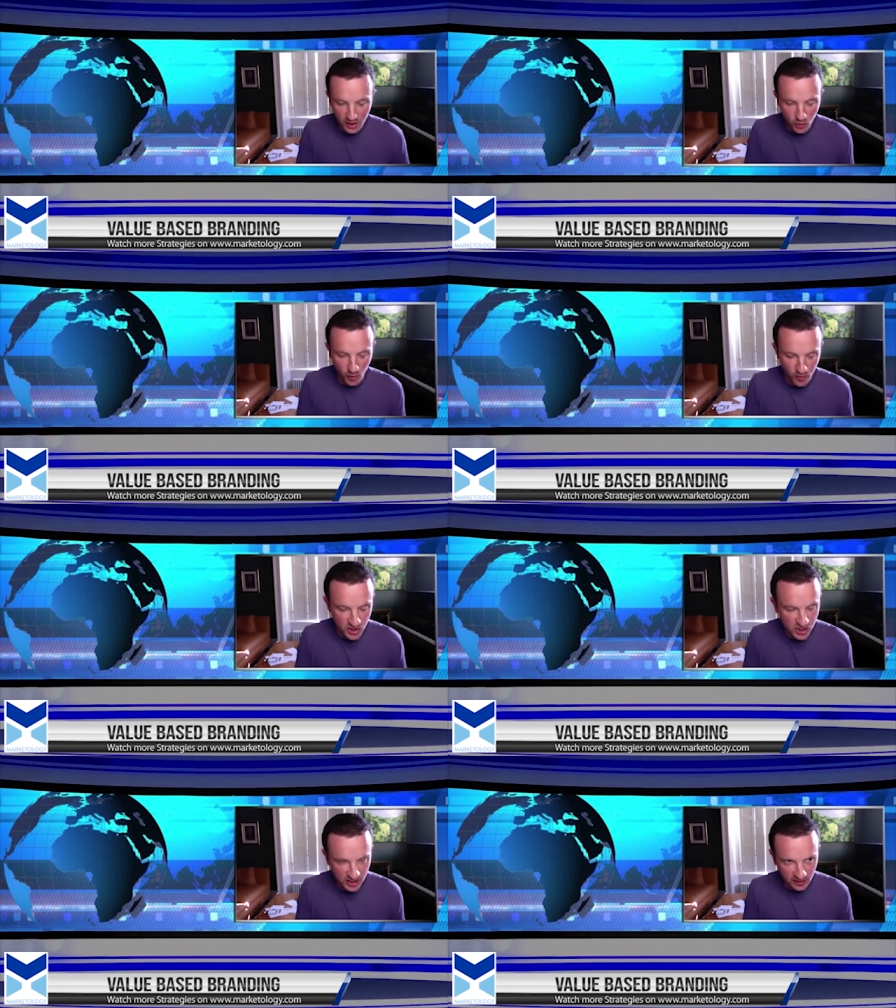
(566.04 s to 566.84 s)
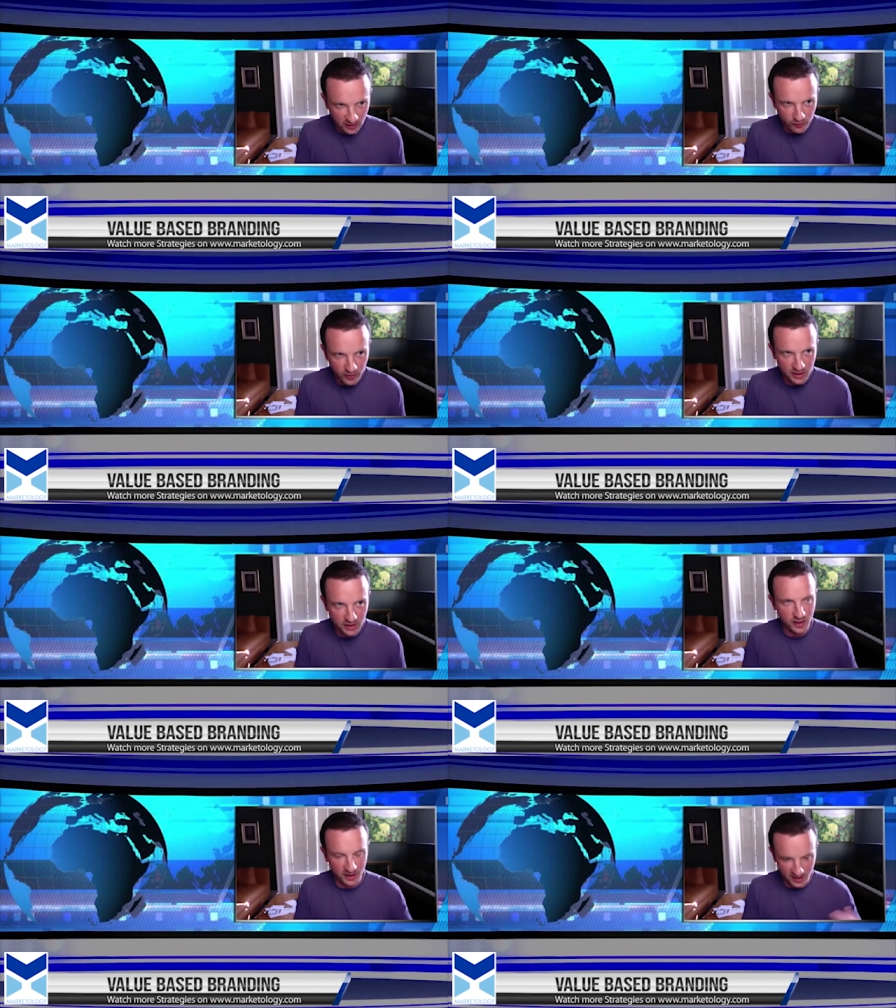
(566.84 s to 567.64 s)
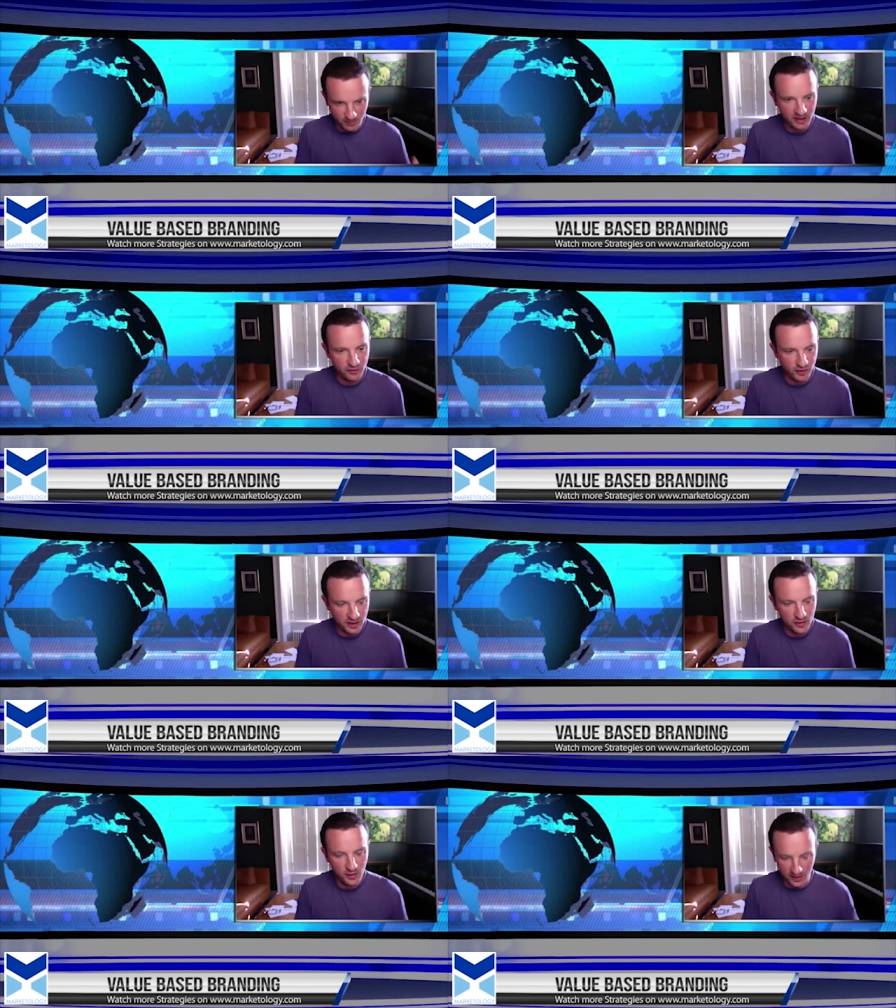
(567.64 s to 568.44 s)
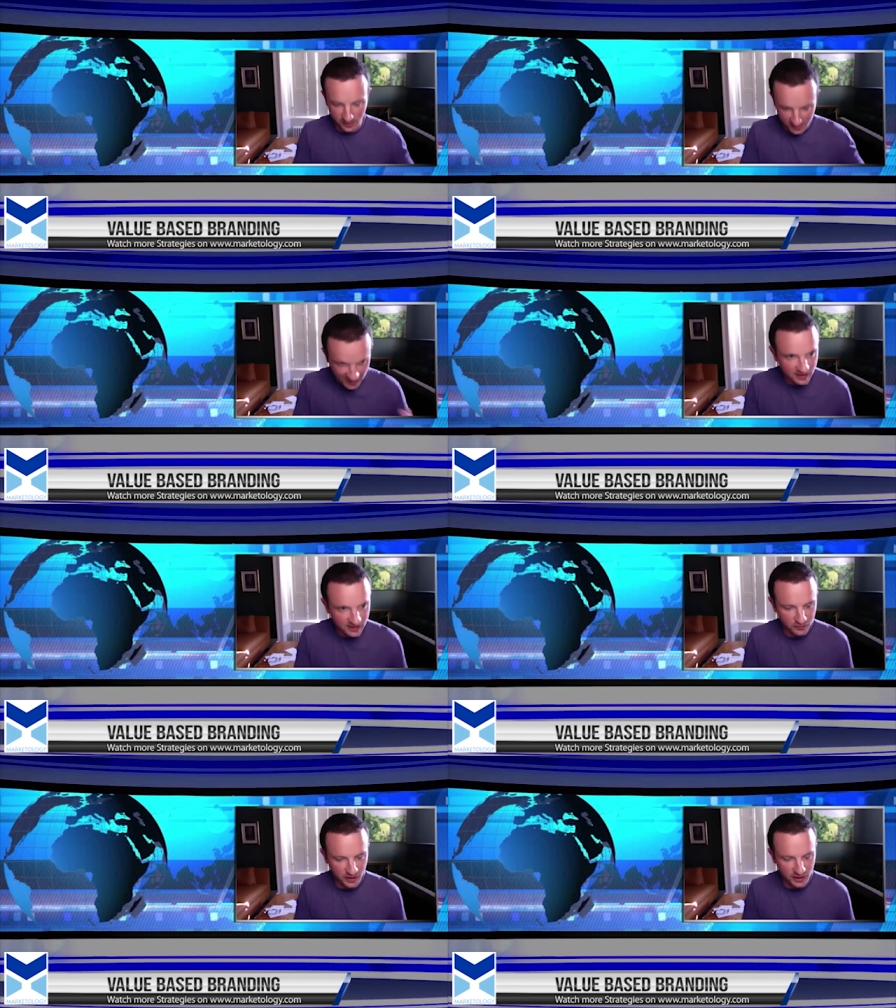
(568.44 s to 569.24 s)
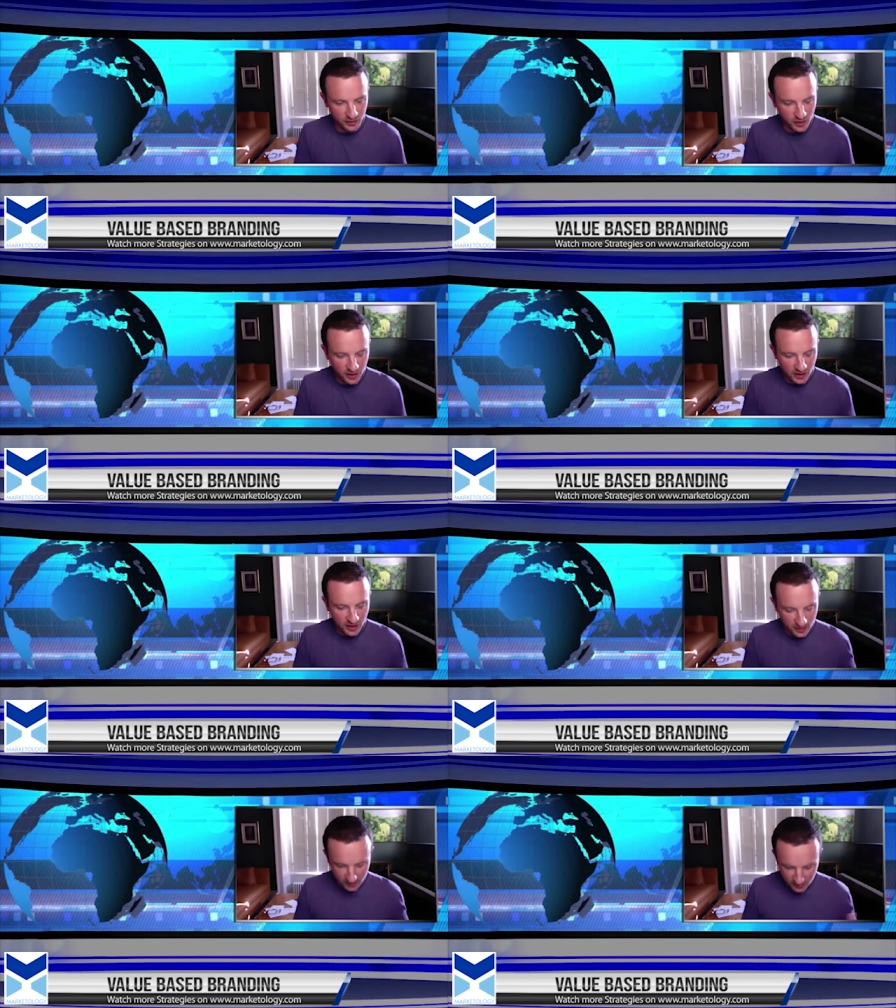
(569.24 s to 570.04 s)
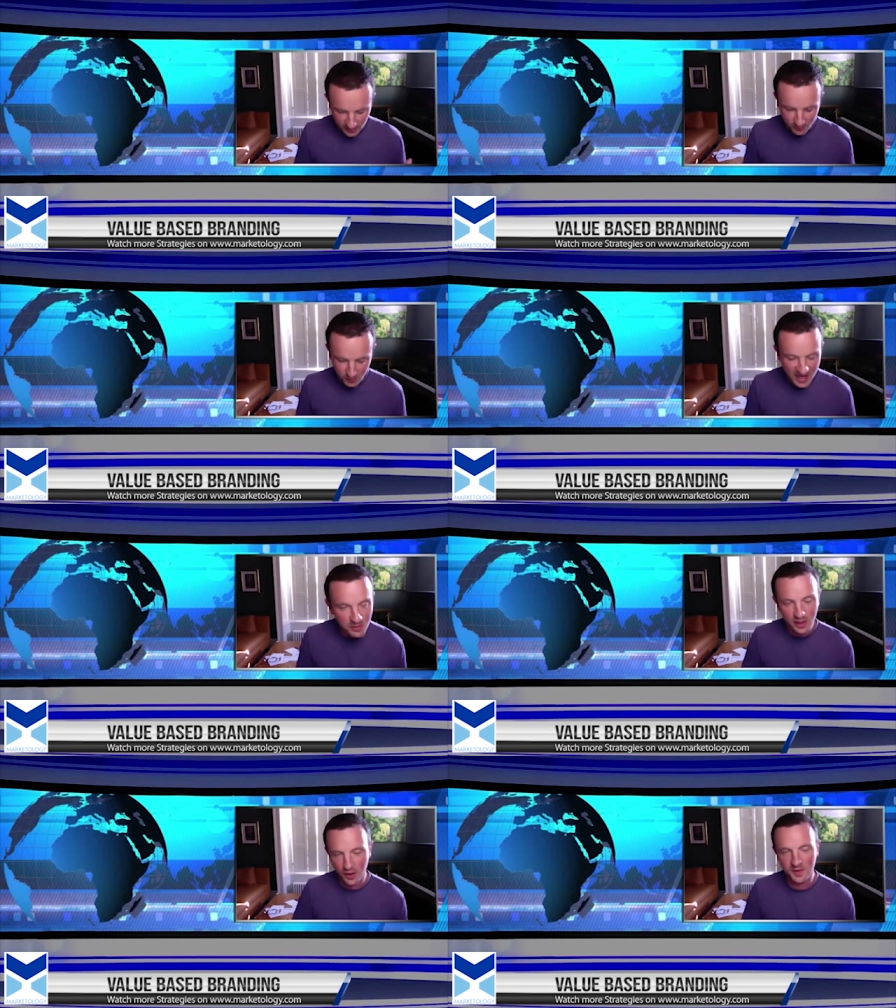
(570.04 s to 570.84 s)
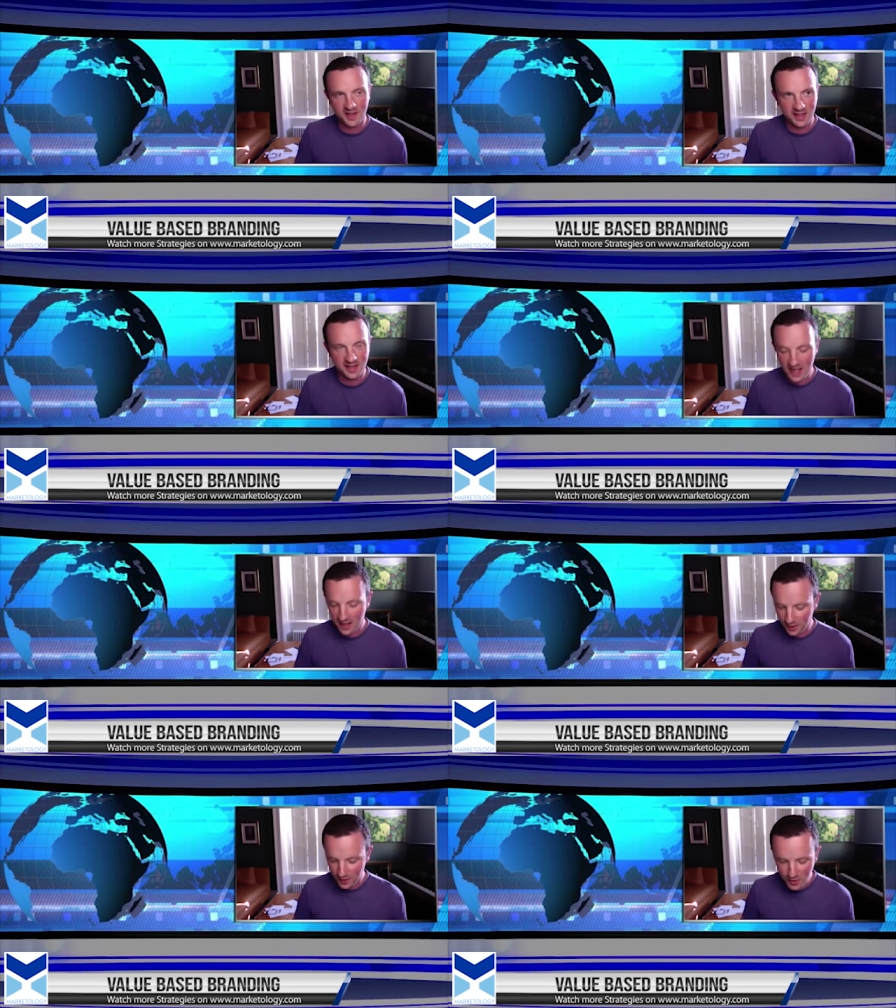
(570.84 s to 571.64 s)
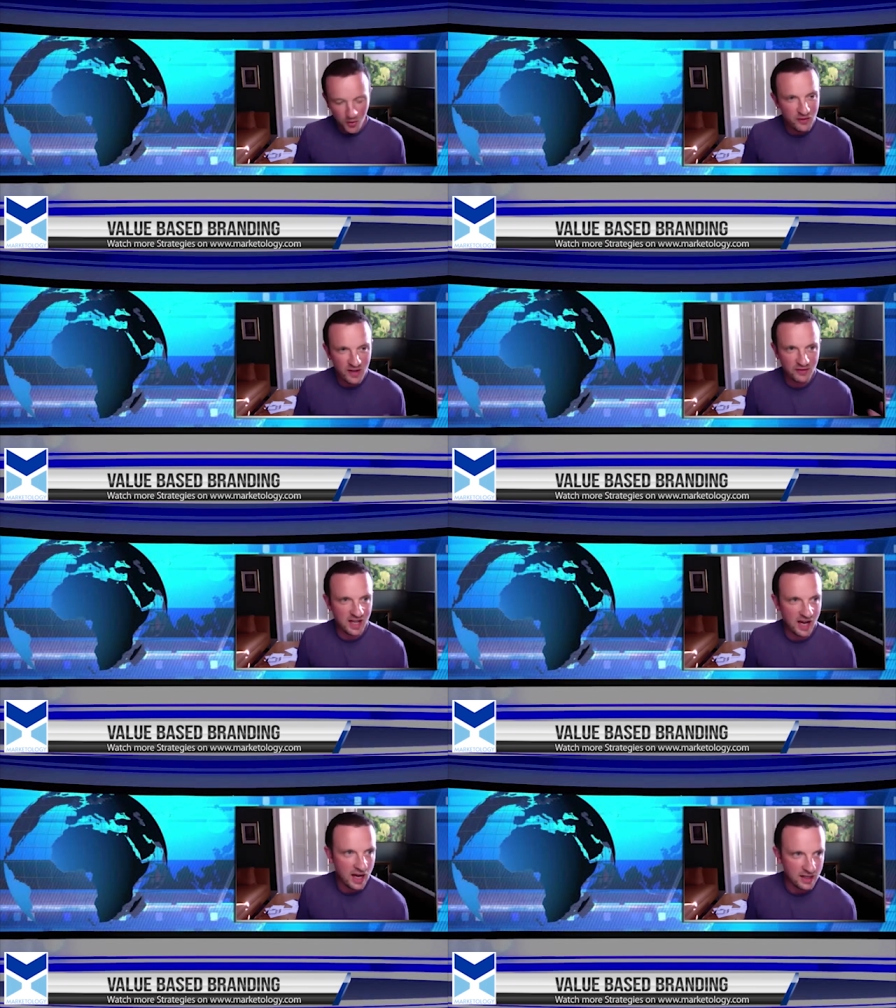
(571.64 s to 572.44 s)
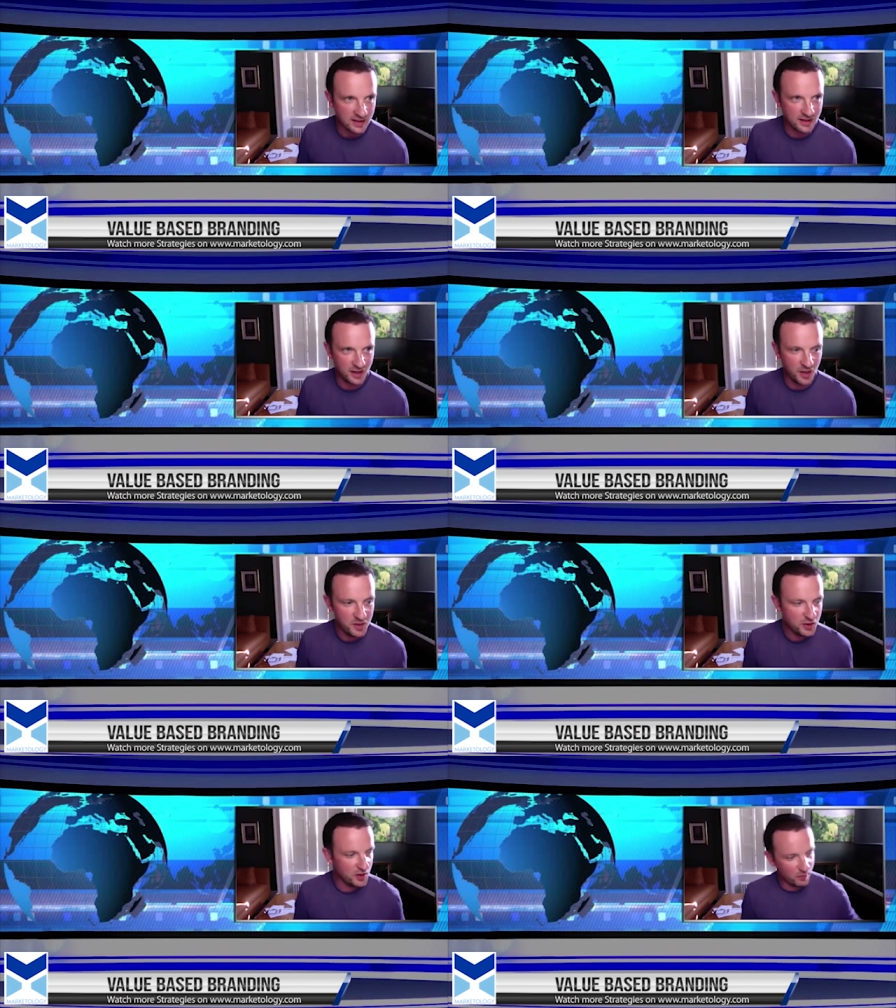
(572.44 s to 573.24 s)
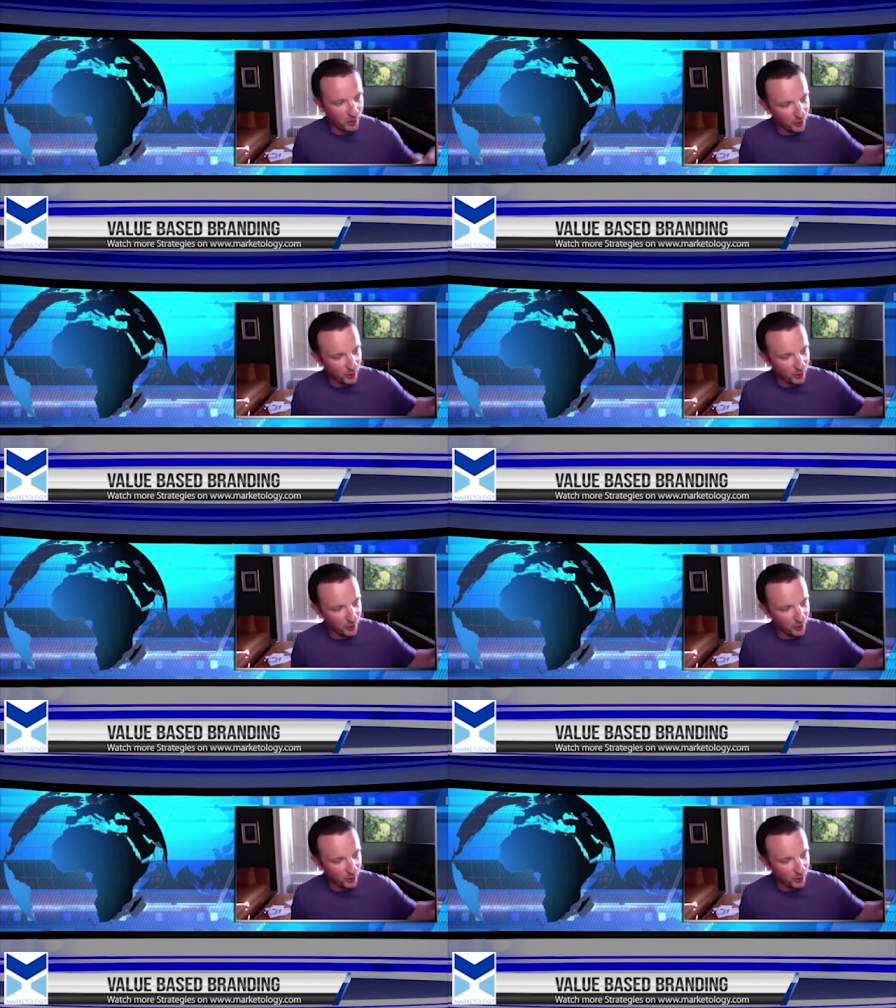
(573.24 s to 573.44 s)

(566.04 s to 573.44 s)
appreciate that value and expect value and get that value. But then when it comes to the sale, you don't even have to ask. I mean, you just